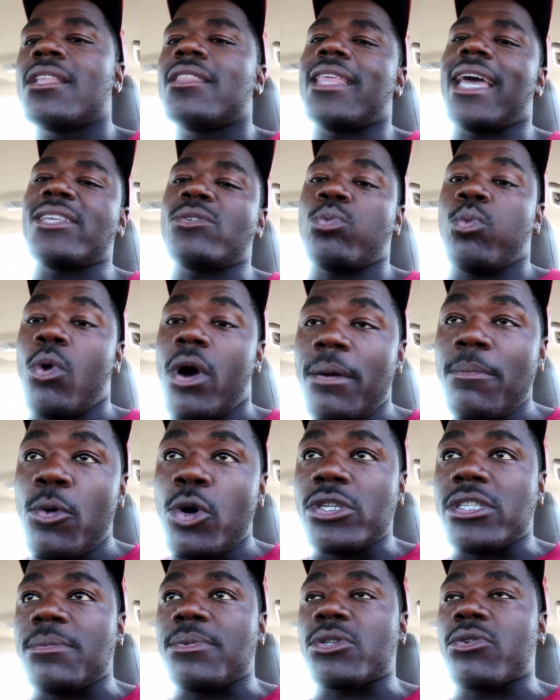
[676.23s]
That's 1
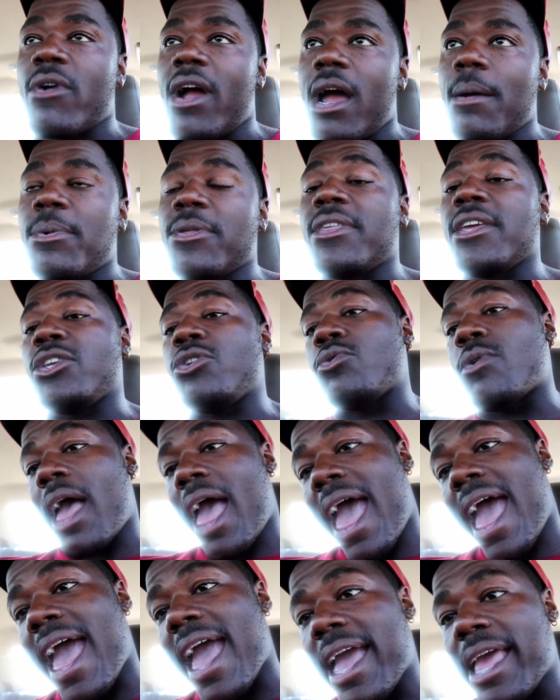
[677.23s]
more subscriber than you
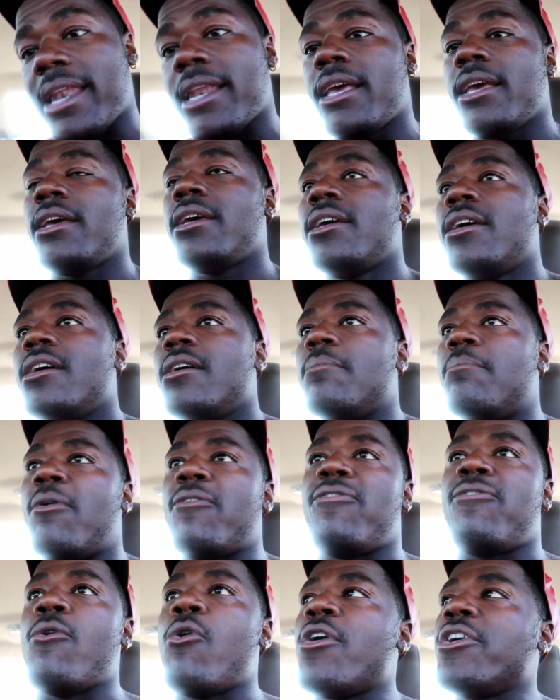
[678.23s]
had
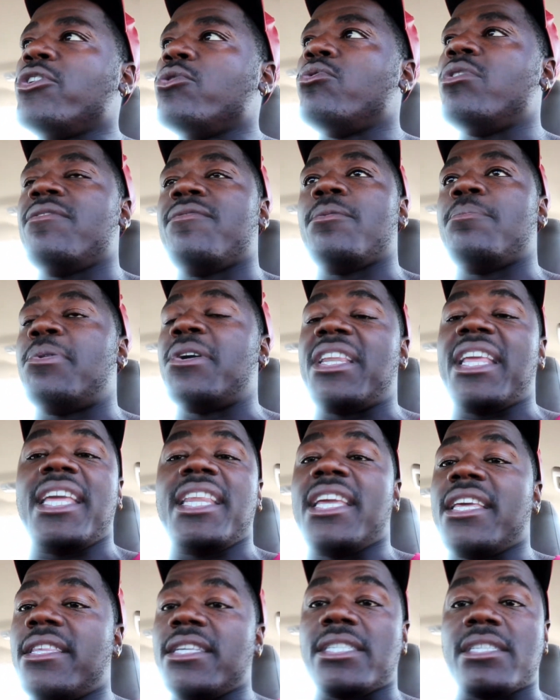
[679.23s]
before you even put
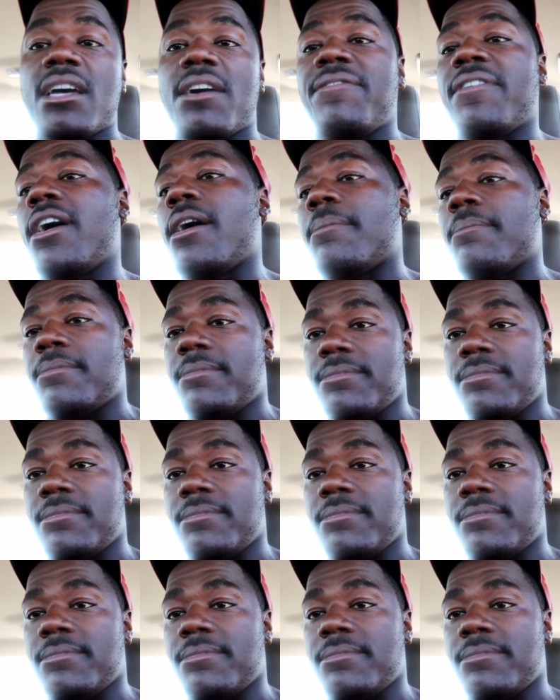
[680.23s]
any of this stuff up.